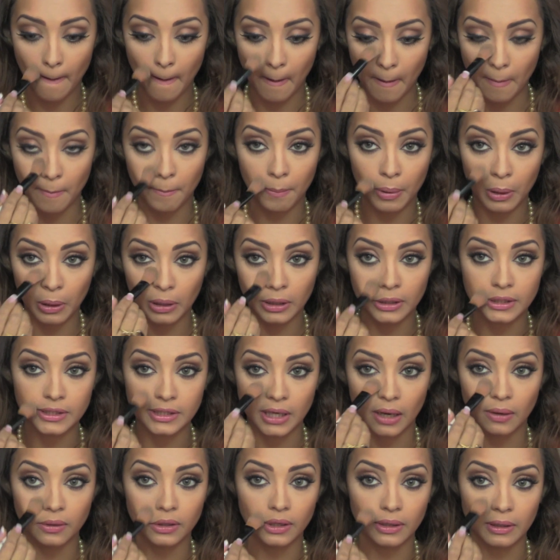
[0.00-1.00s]
and pull it
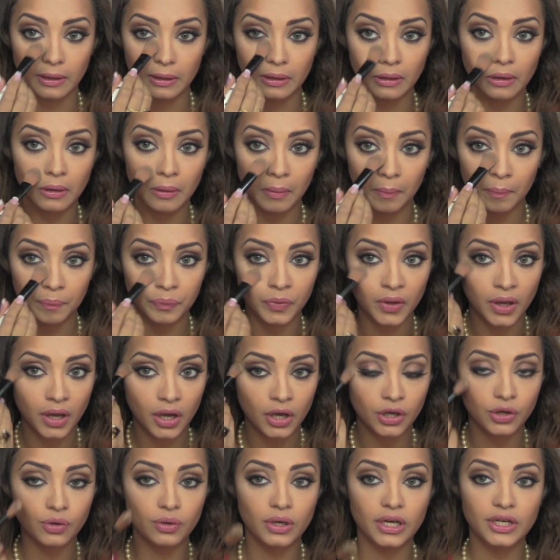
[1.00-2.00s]
down a little.
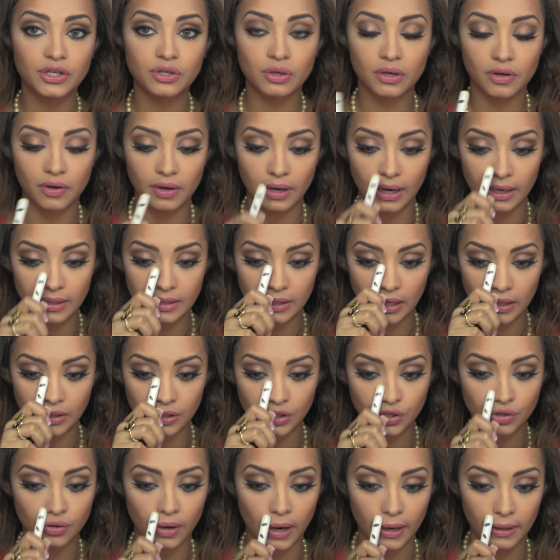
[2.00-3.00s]
You need to create a
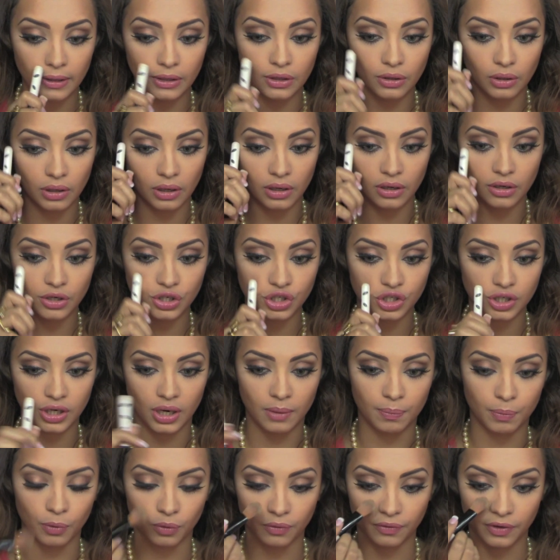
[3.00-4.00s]
triangular
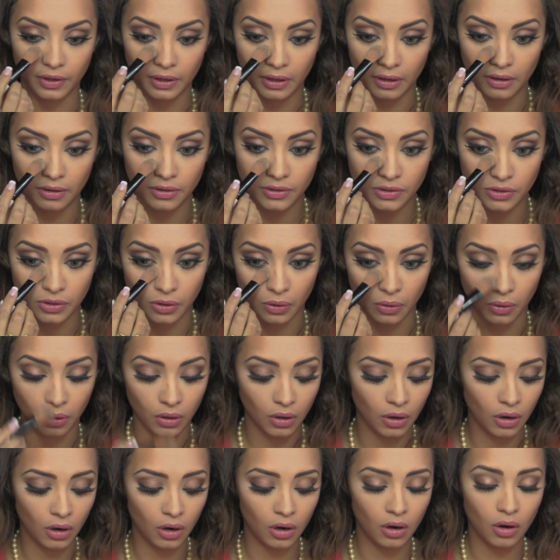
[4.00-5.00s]
shape over here. So
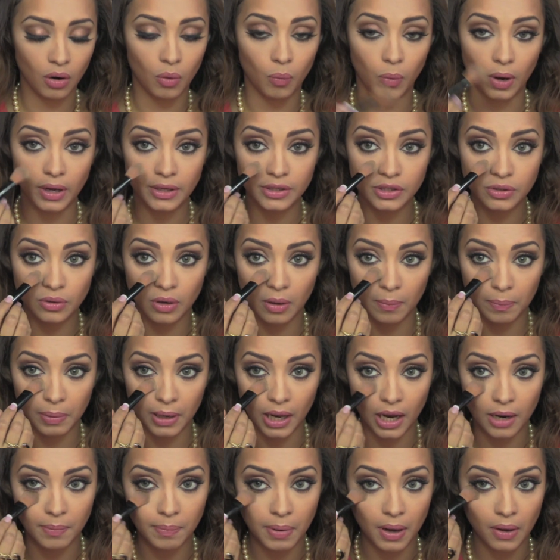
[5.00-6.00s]
once you
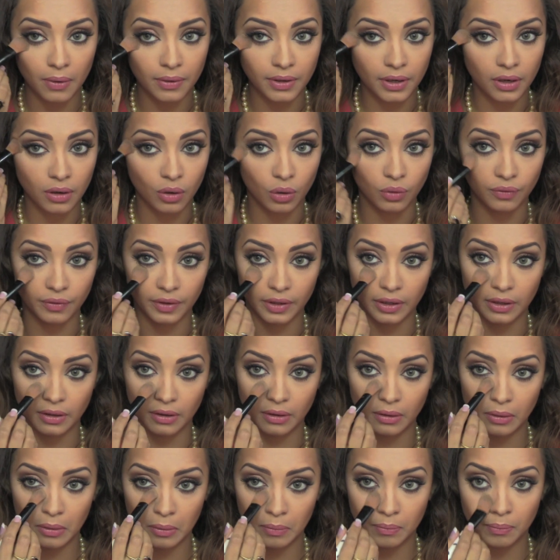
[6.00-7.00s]
apply powder over
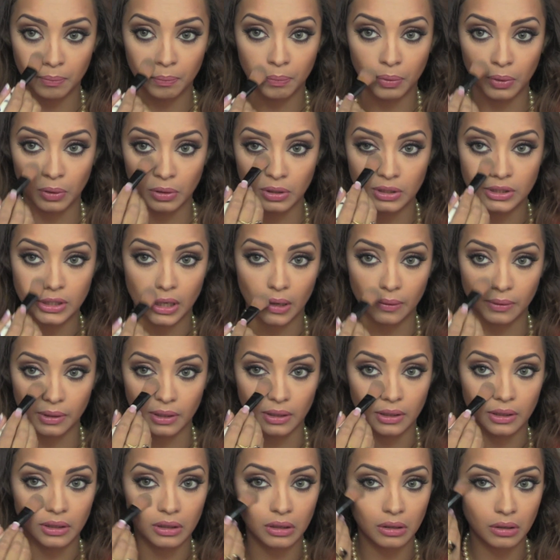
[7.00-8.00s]
here, pull down a
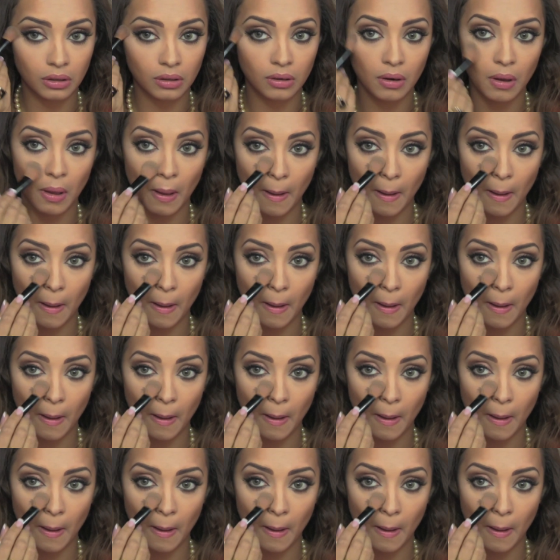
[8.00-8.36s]
little.